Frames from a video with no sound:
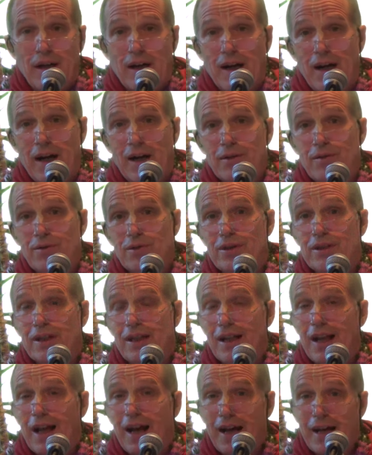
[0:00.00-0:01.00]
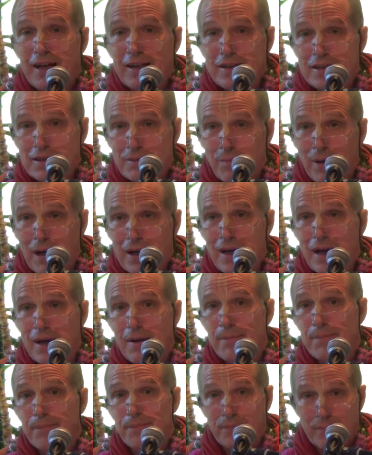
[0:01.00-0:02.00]
Are you still Heinz
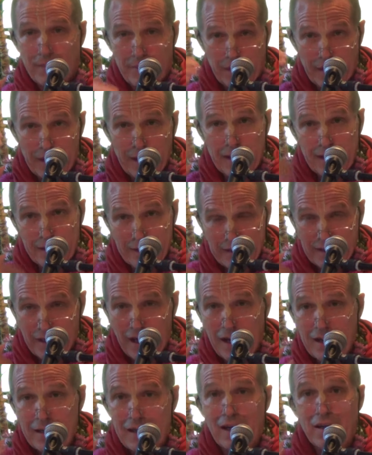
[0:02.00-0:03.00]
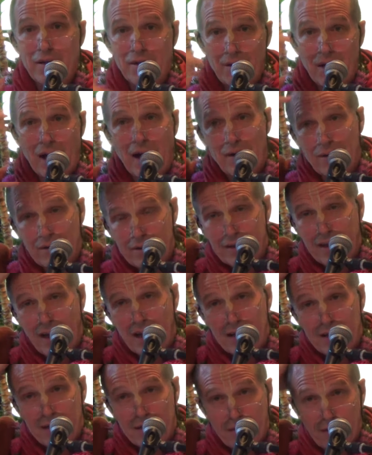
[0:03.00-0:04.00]
Meyer? Inside? I know
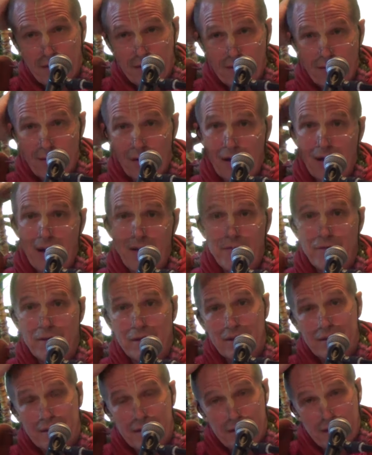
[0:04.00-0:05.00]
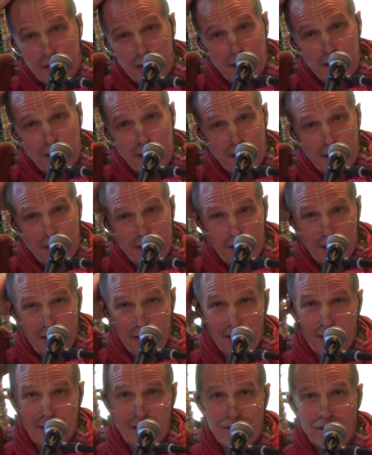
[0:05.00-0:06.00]
outside you have a
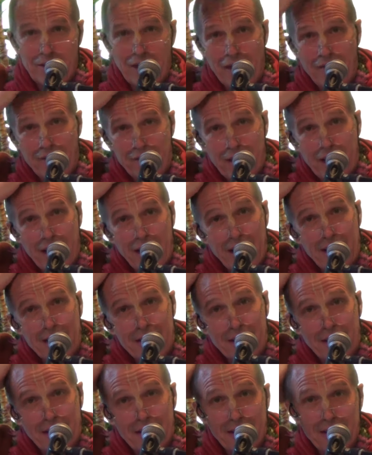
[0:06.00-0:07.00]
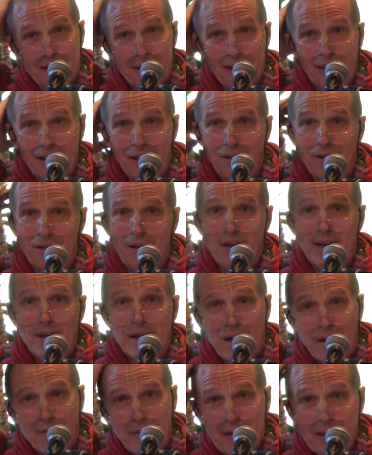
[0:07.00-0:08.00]
shaved head and a tila.
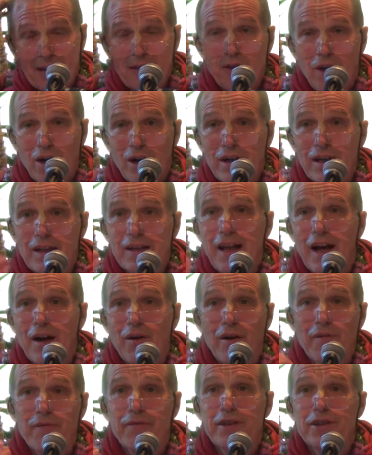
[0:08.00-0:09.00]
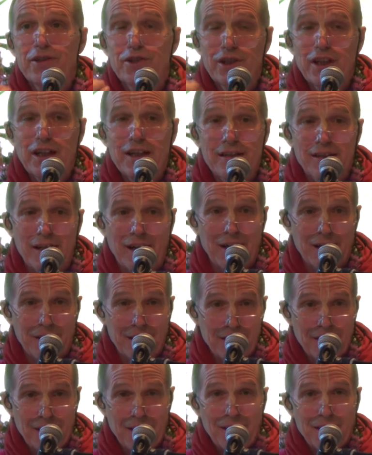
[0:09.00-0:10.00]
We are talking now of the chitta,
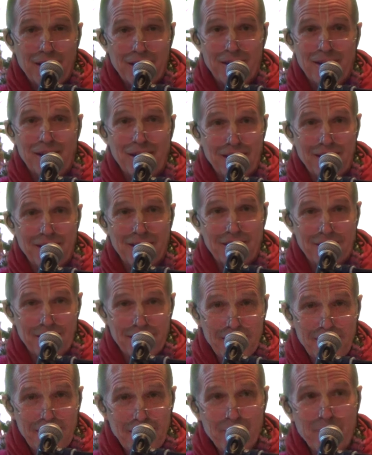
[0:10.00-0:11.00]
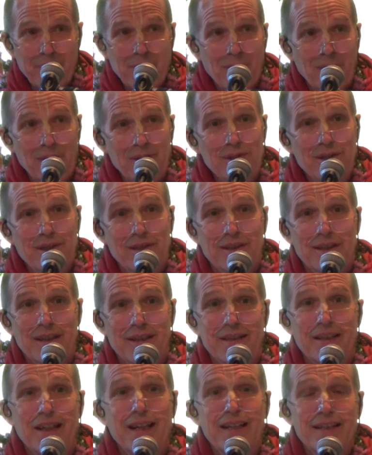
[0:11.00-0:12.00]
the deep
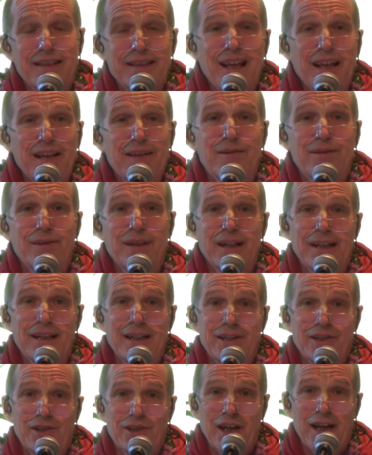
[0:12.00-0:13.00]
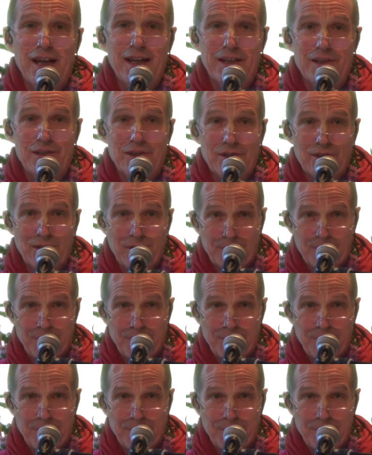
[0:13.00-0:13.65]
consciousness. Is that really changed?